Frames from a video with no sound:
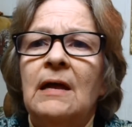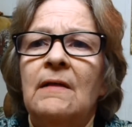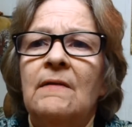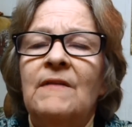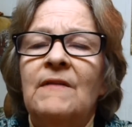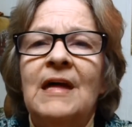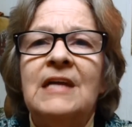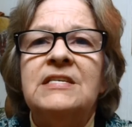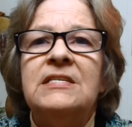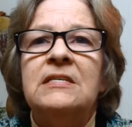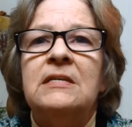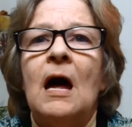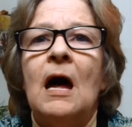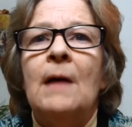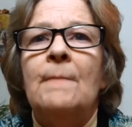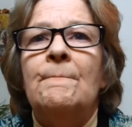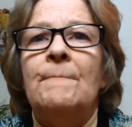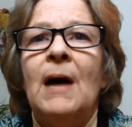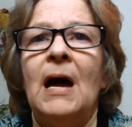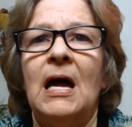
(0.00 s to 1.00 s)
that's
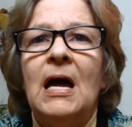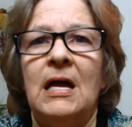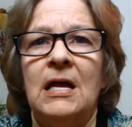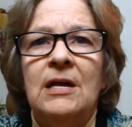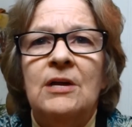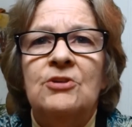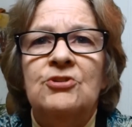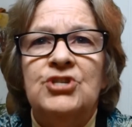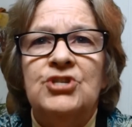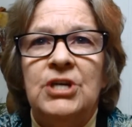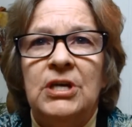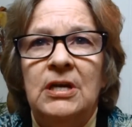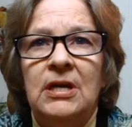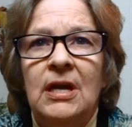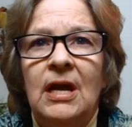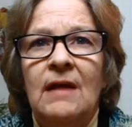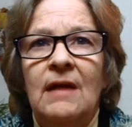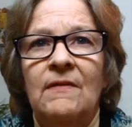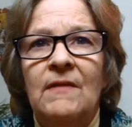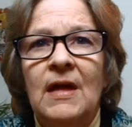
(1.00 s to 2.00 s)
not my energy
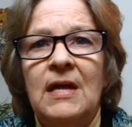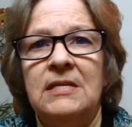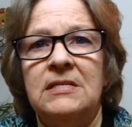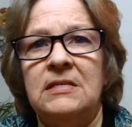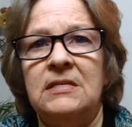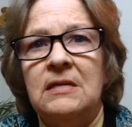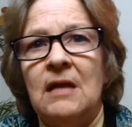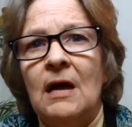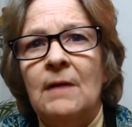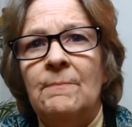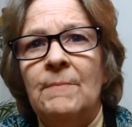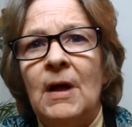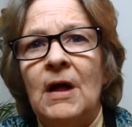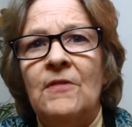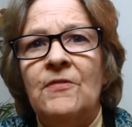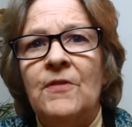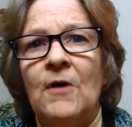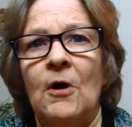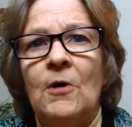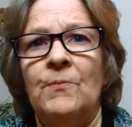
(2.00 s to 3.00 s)
and that's not my
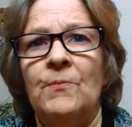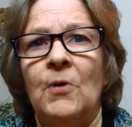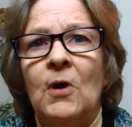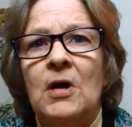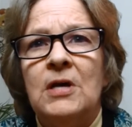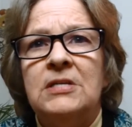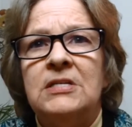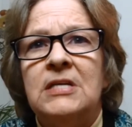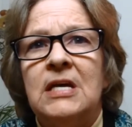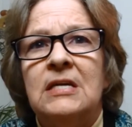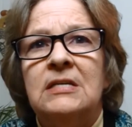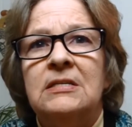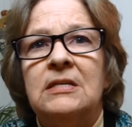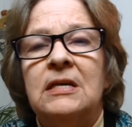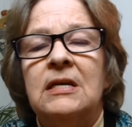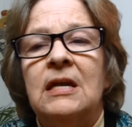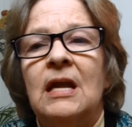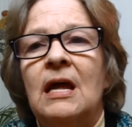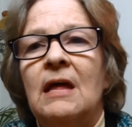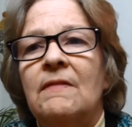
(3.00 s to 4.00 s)
thought
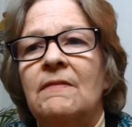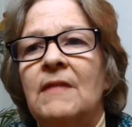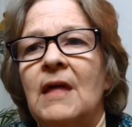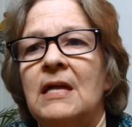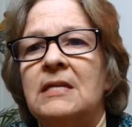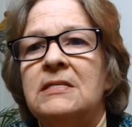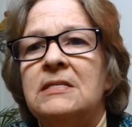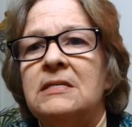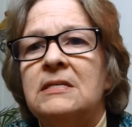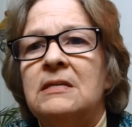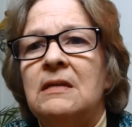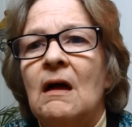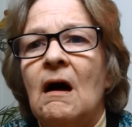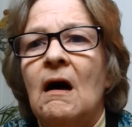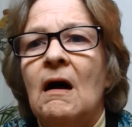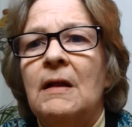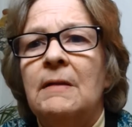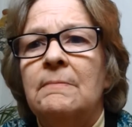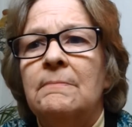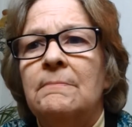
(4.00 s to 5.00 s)
processing and that's
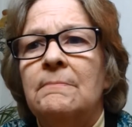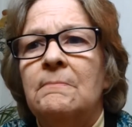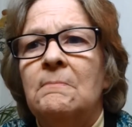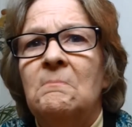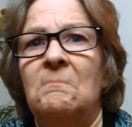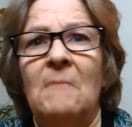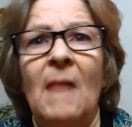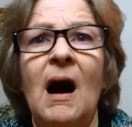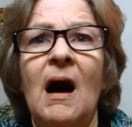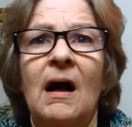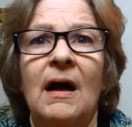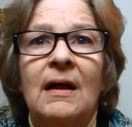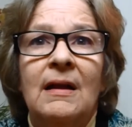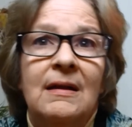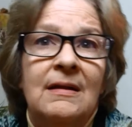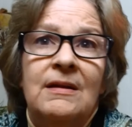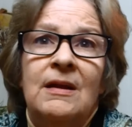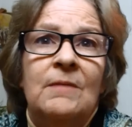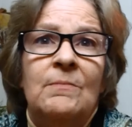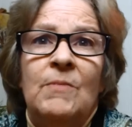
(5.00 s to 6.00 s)
not mine.
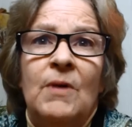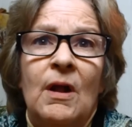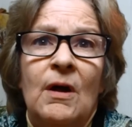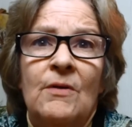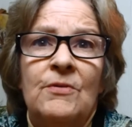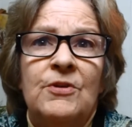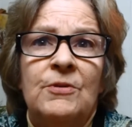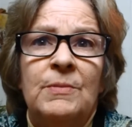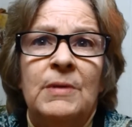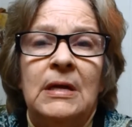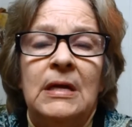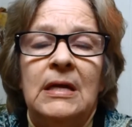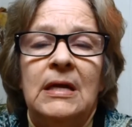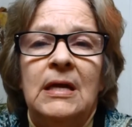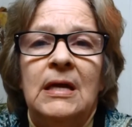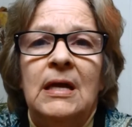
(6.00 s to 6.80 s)
It doesn't belong to me.